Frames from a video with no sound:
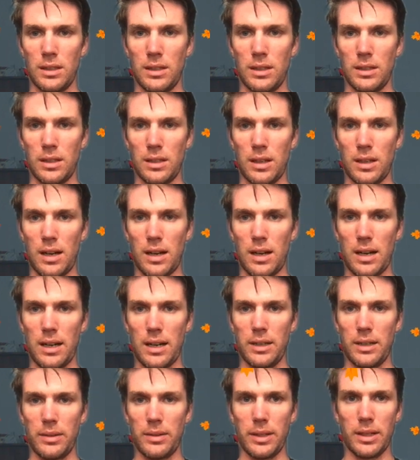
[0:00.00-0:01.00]
All right, here
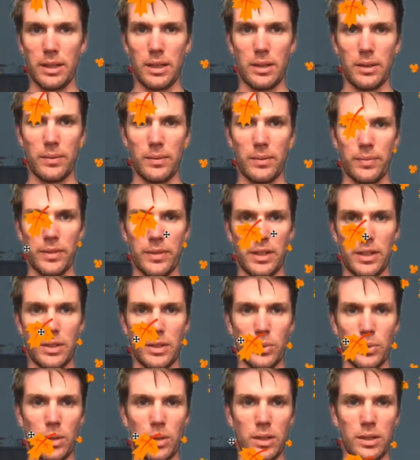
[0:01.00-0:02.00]
we go. There's
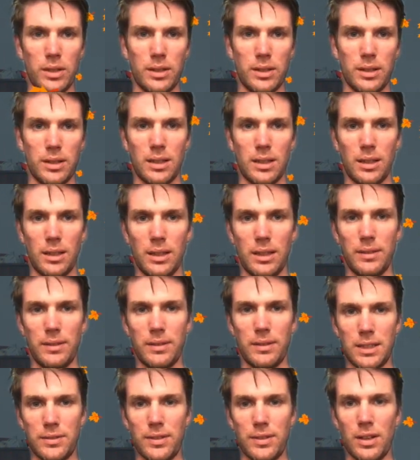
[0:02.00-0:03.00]
one. The leaf just
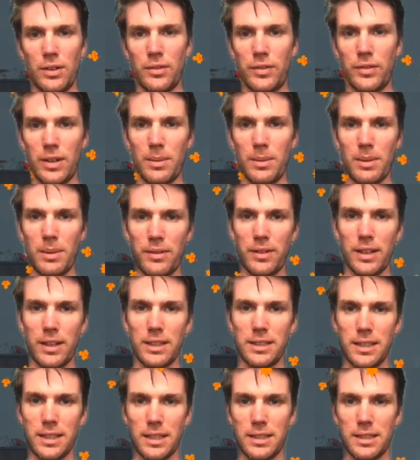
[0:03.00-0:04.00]
fell in front of my face.
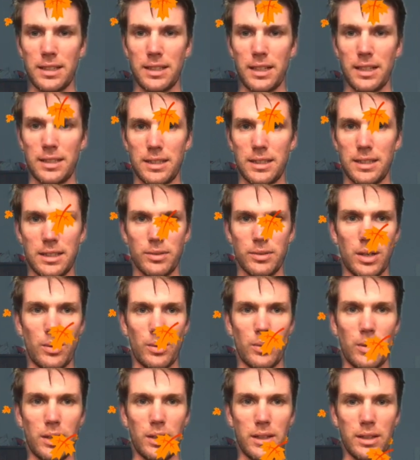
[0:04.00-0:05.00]
That's nice. That's what I
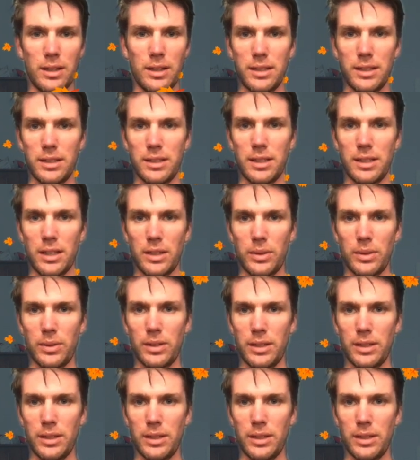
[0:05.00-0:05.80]
want. There's another one.